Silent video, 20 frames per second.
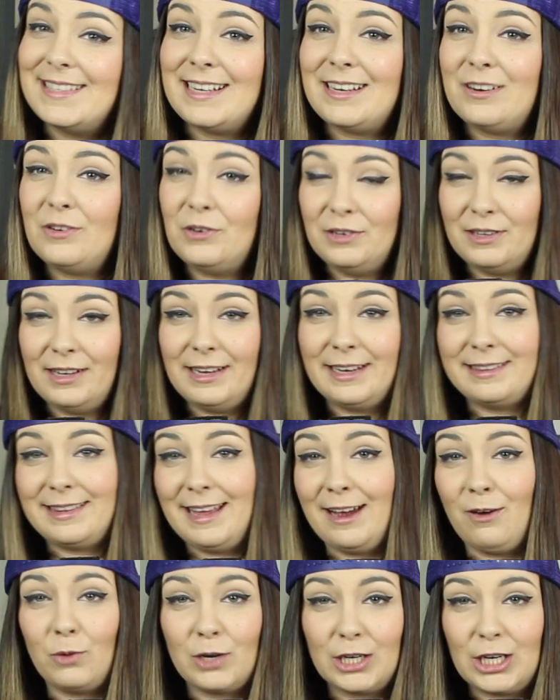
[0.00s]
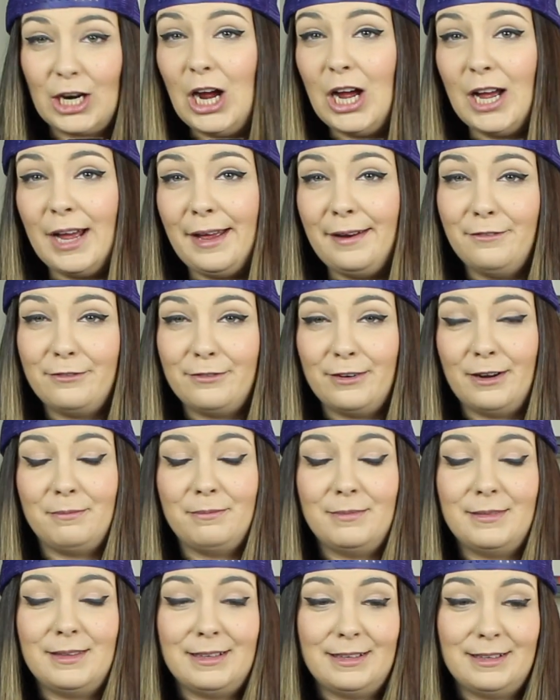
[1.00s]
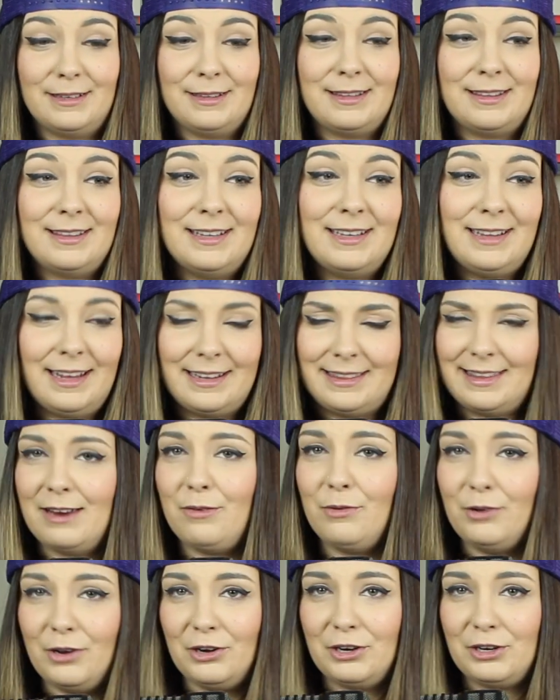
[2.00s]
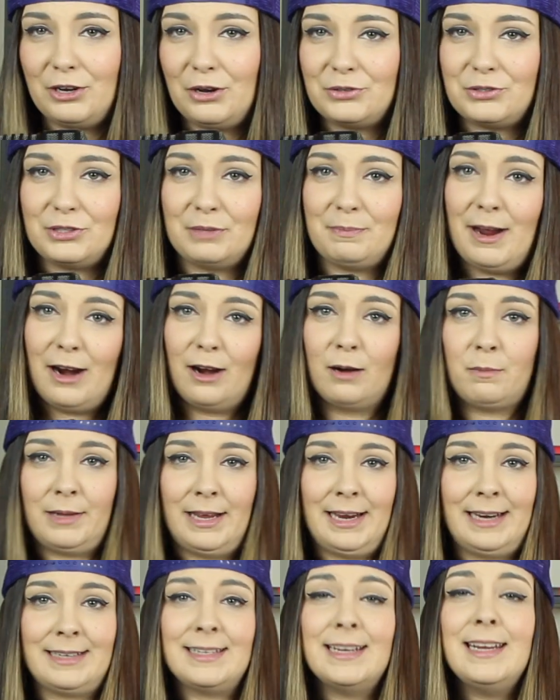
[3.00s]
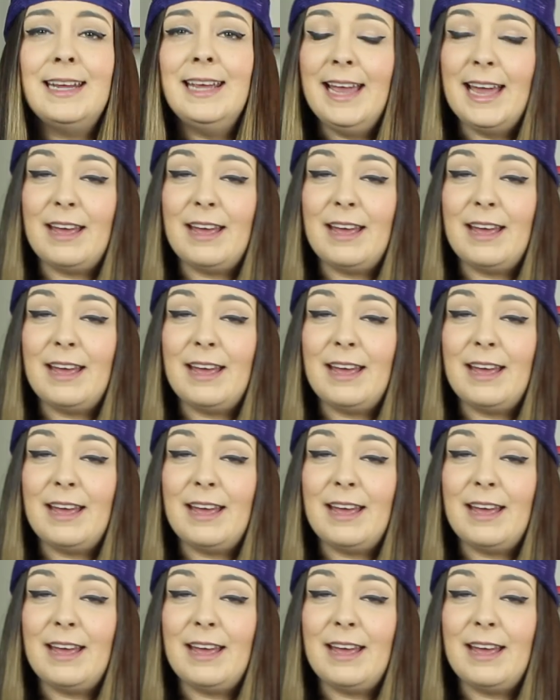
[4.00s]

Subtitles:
sick or like that were gone from the thing that they were going to go to the power plant.